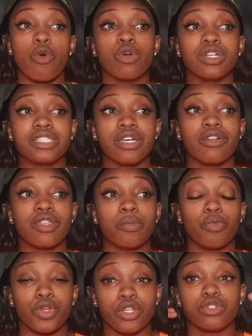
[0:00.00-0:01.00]
or tell
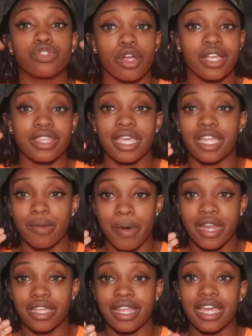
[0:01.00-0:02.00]
them when you start thinking about it.